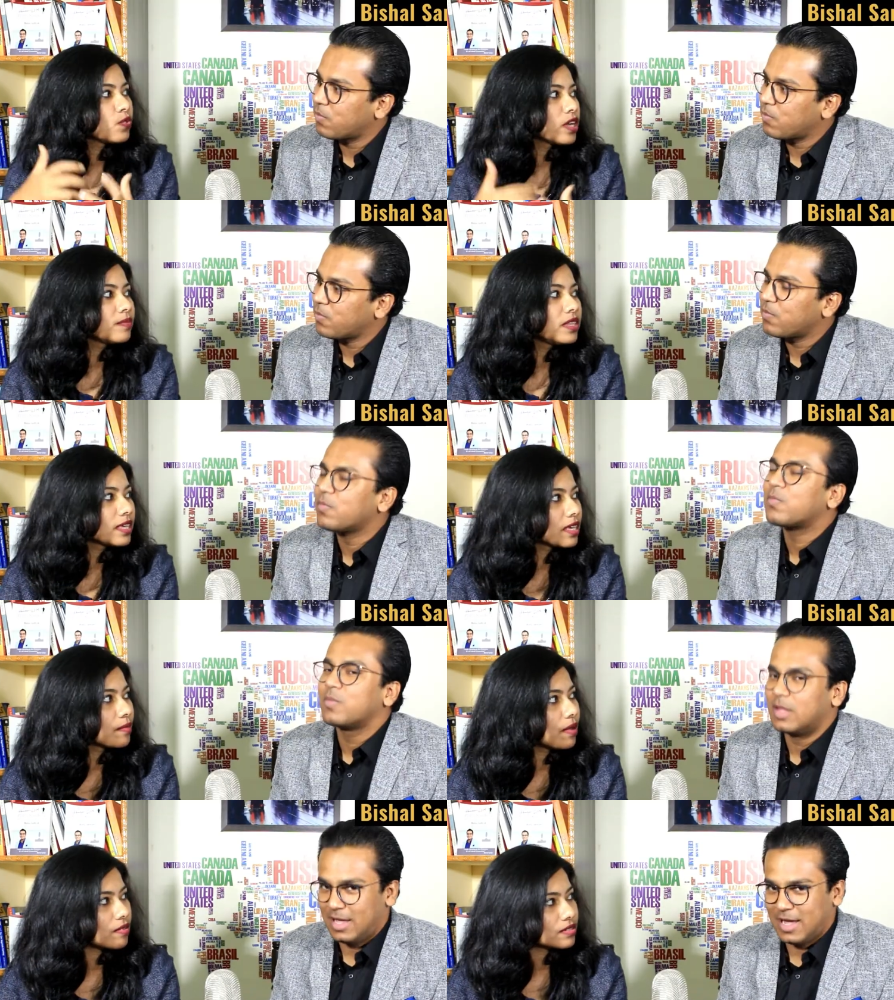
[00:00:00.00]
Speaker 1: I'm thinking
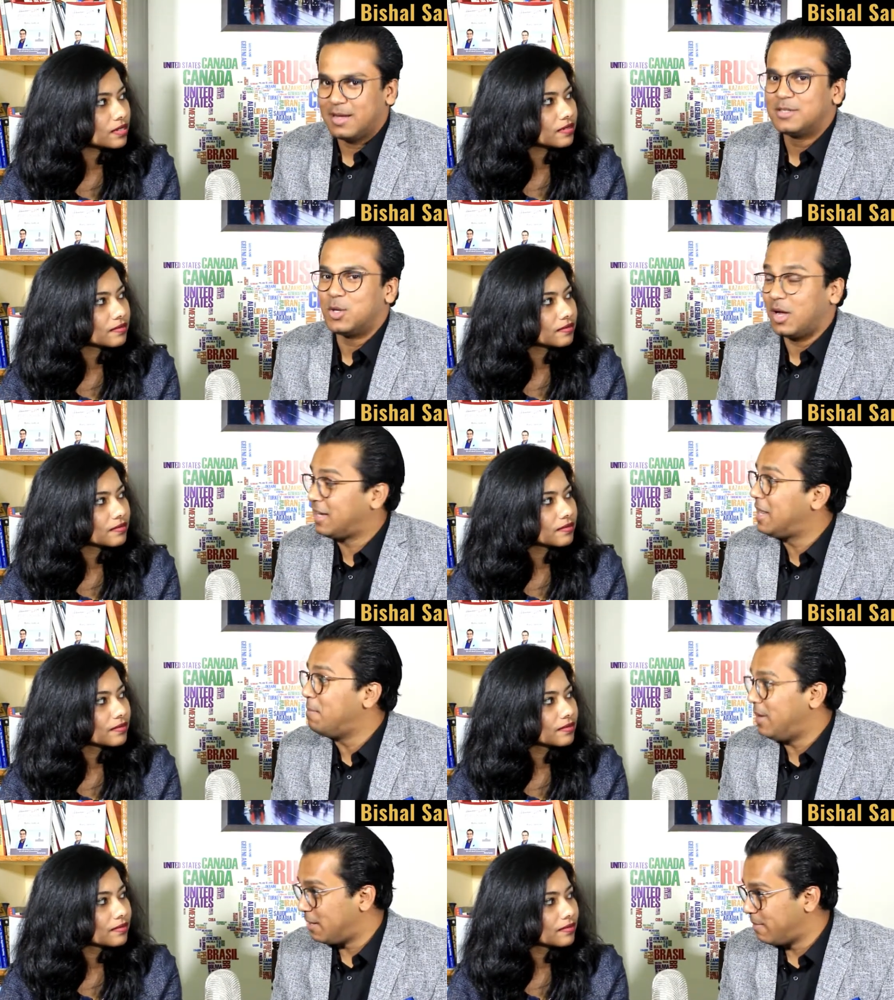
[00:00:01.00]
about.
Speaker 2: Yeah, so a
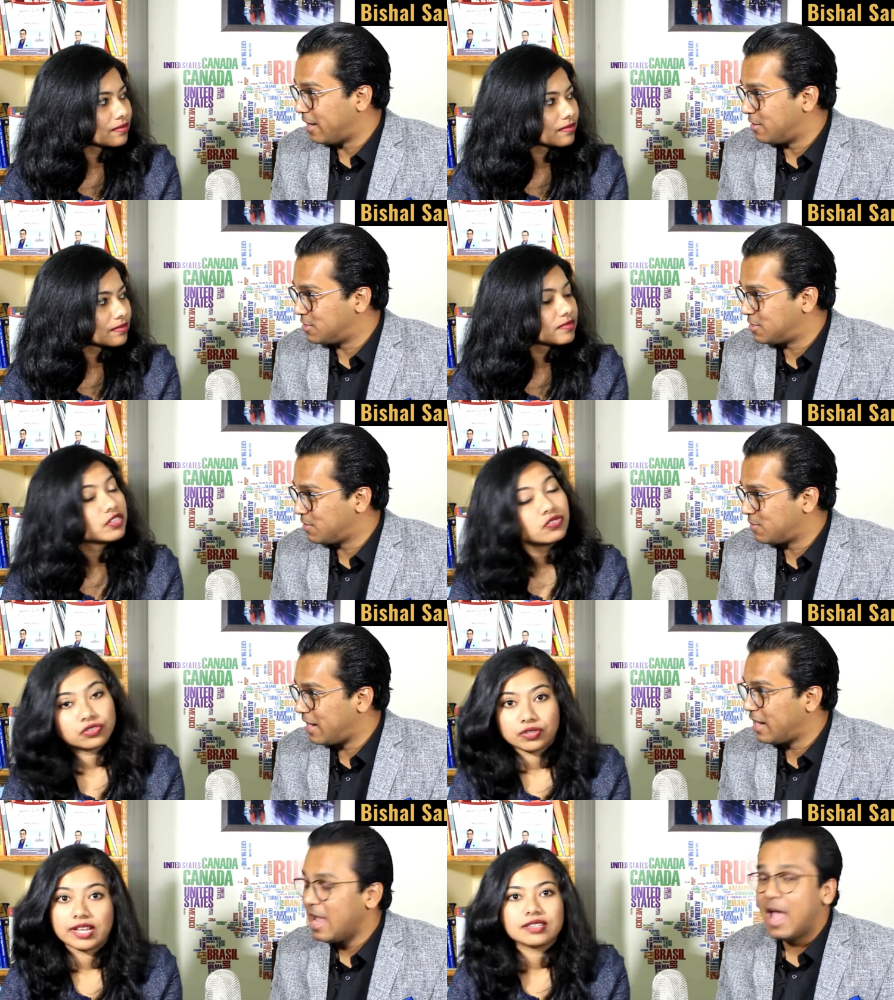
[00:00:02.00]
template matters, right?
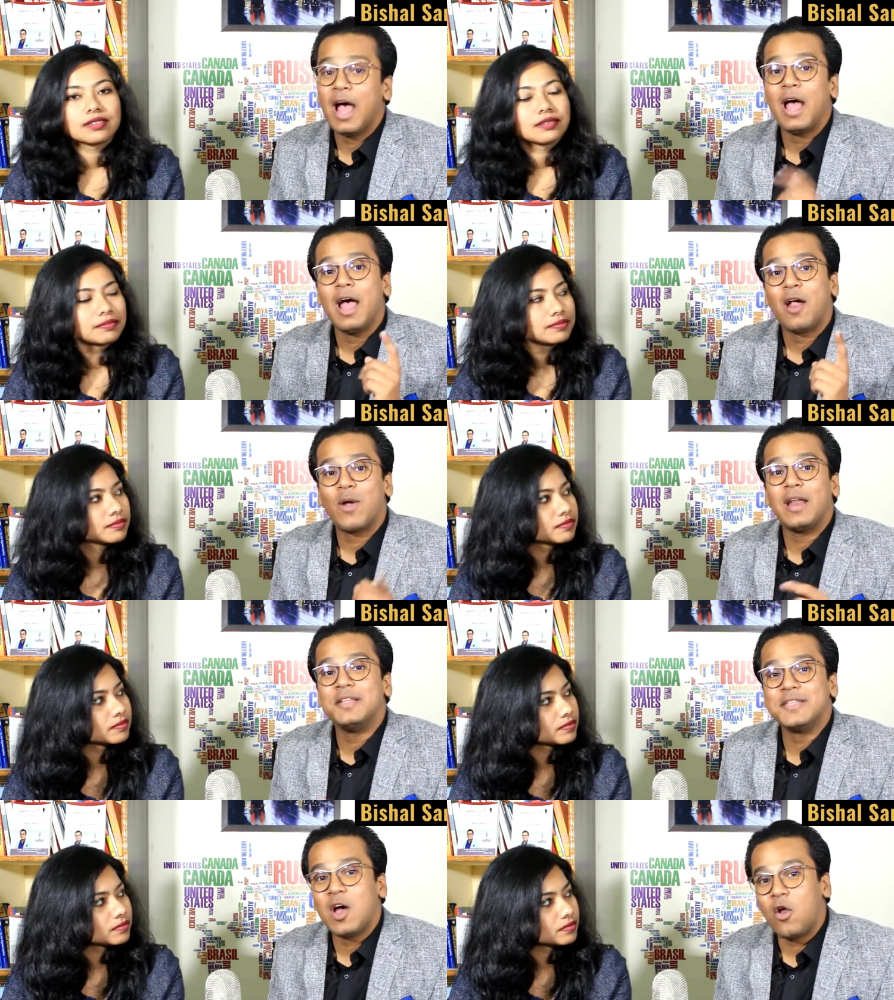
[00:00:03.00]
Write
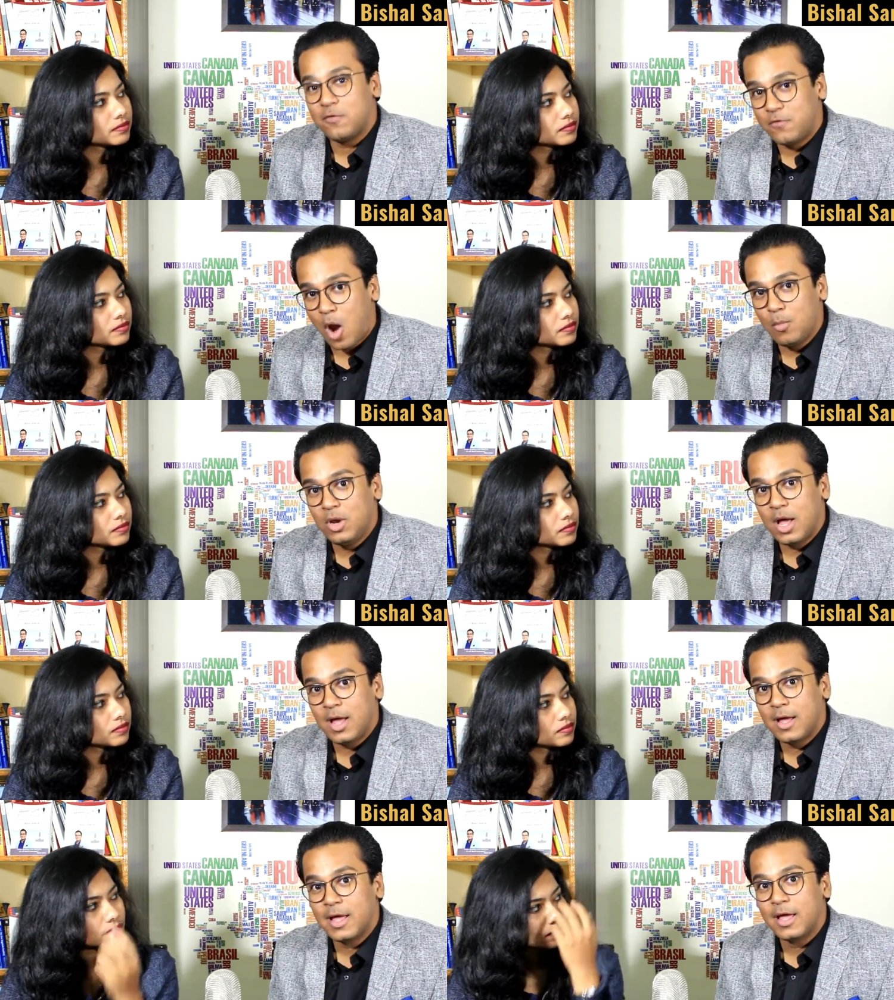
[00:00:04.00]
this down. Formula
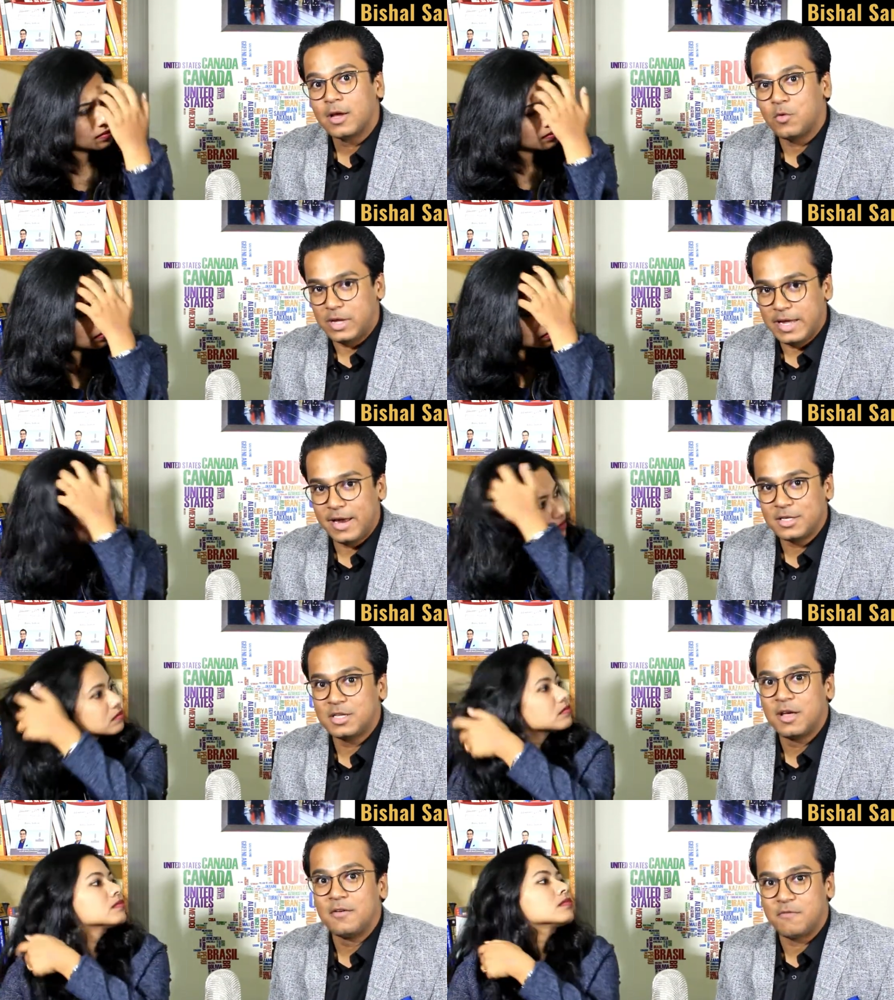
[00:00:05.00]
creates
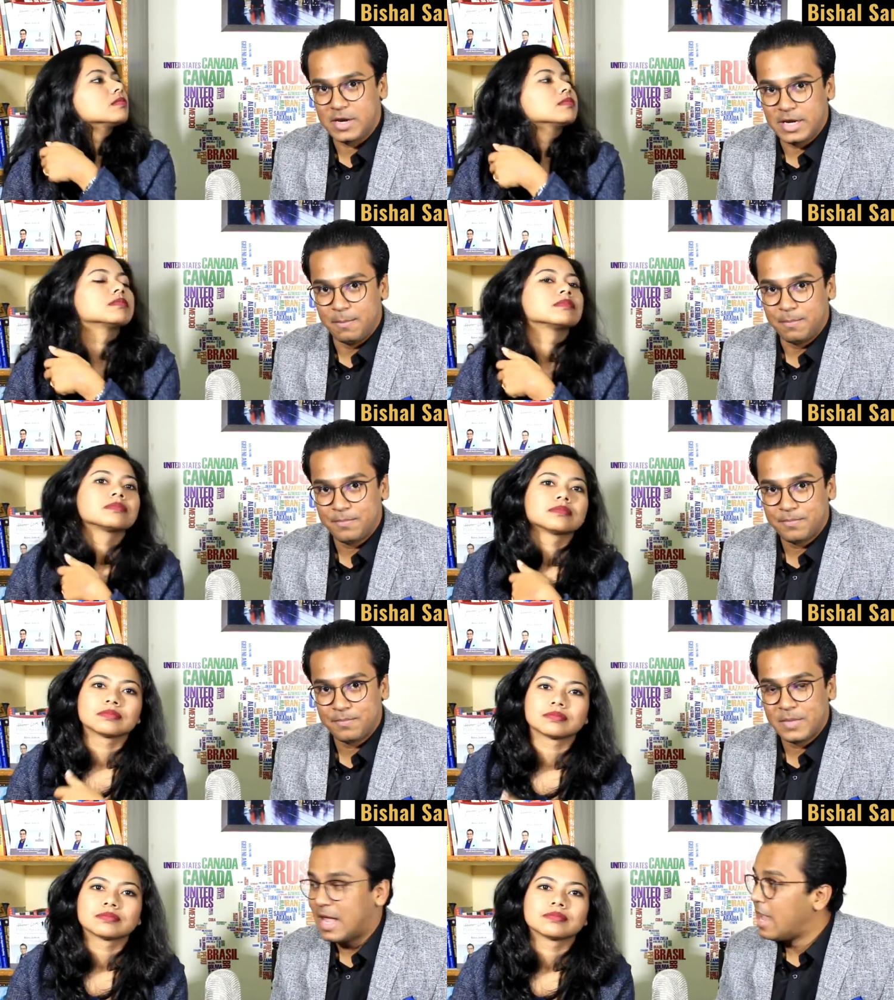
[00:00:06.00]
freedom.
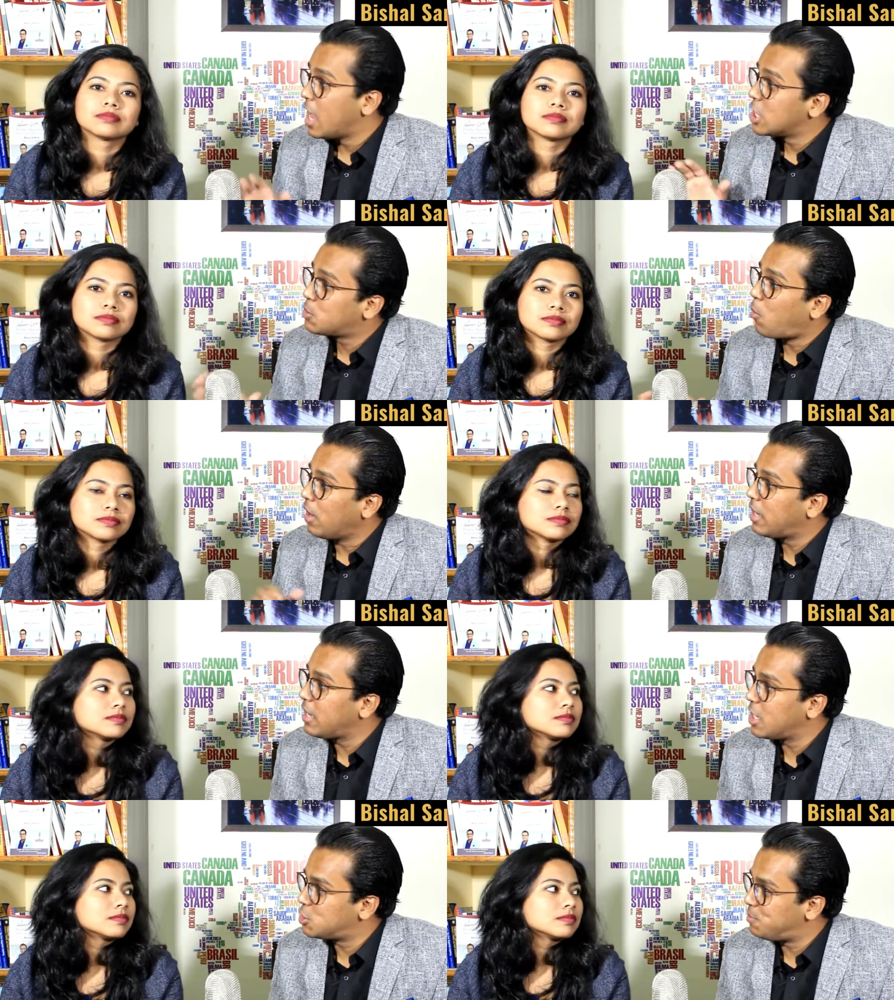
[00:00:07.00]

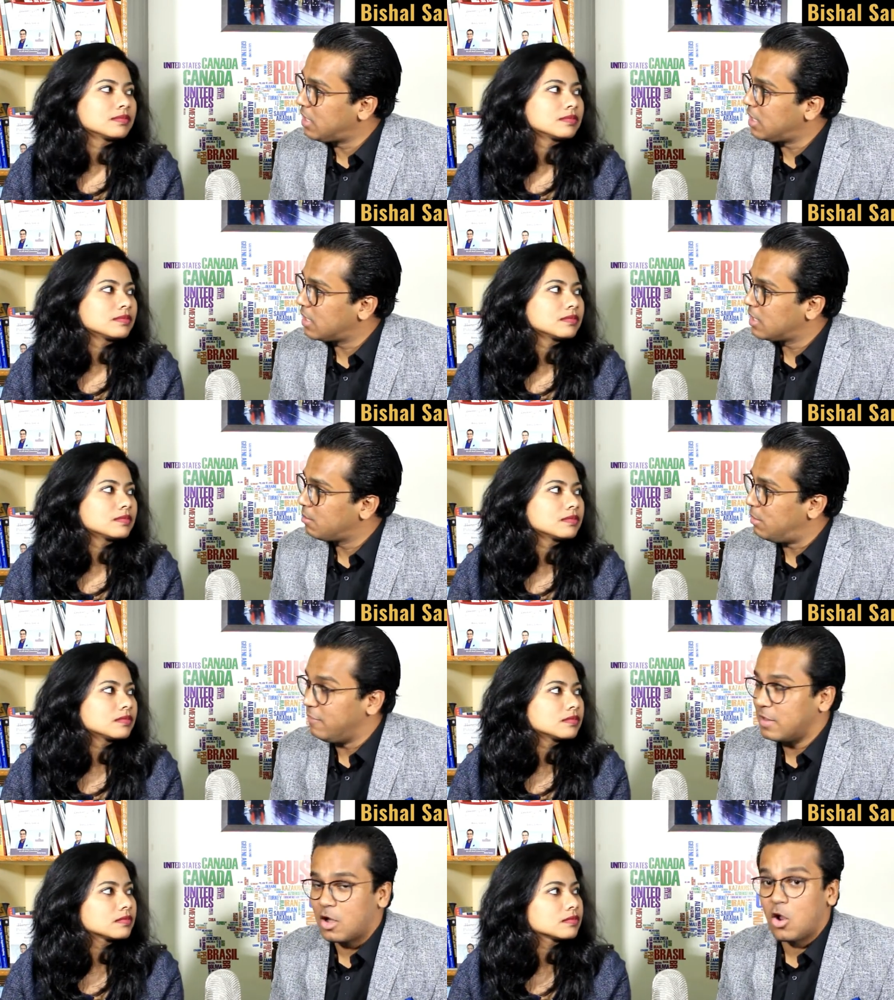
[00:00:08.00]
Spontaneous speaking, believe
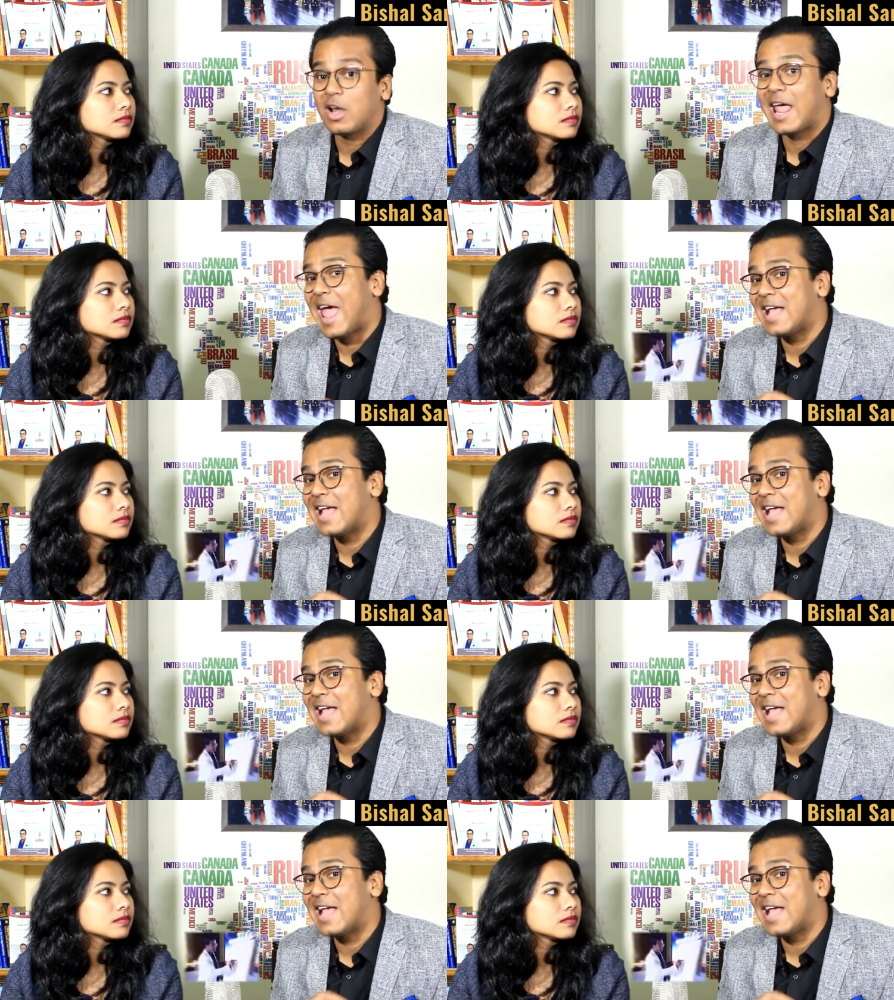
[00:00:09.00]
it or not, has